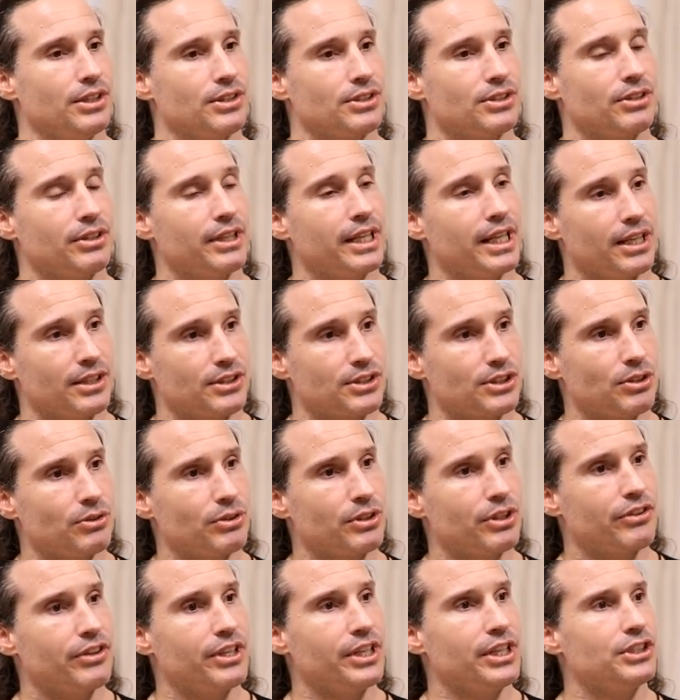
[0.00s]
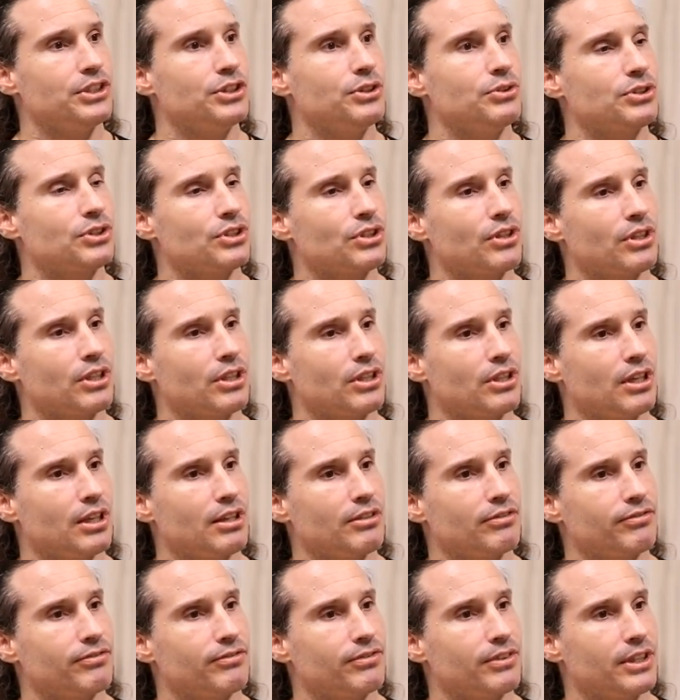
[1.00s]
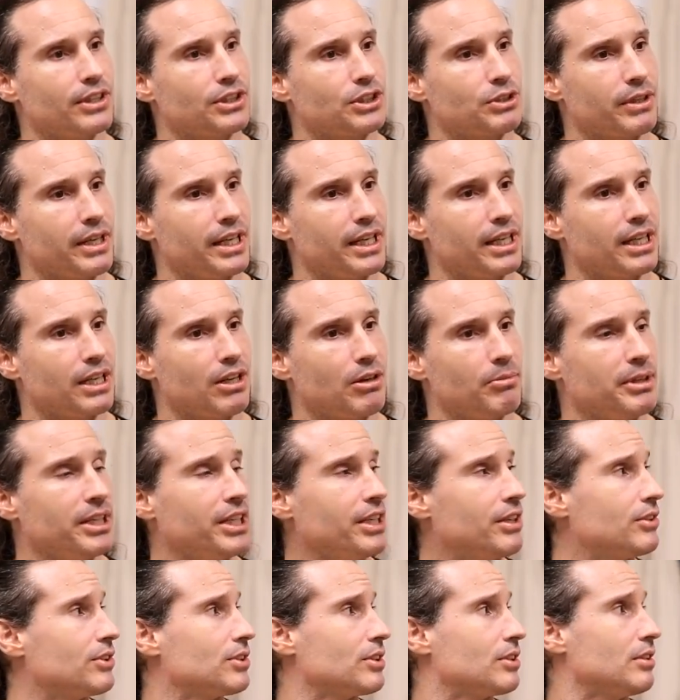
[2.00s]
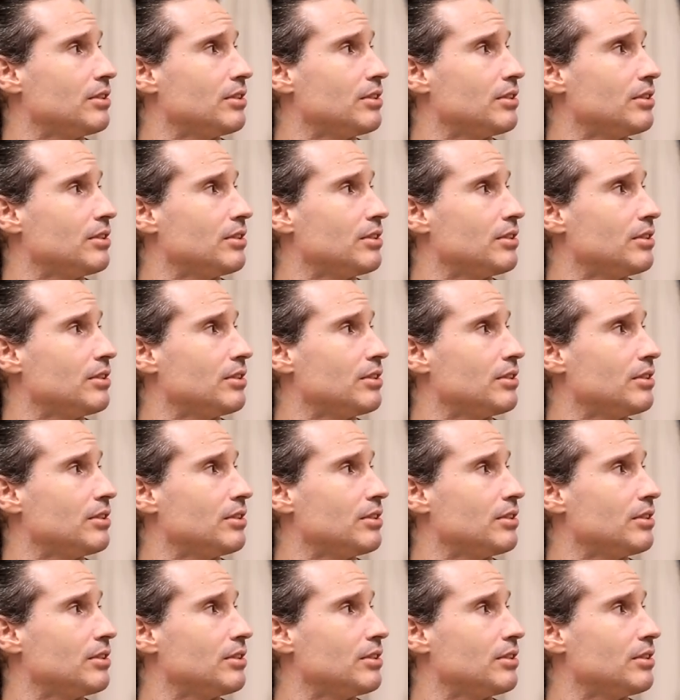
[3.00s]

So yeah, so the thing is, you started off uh, training how many years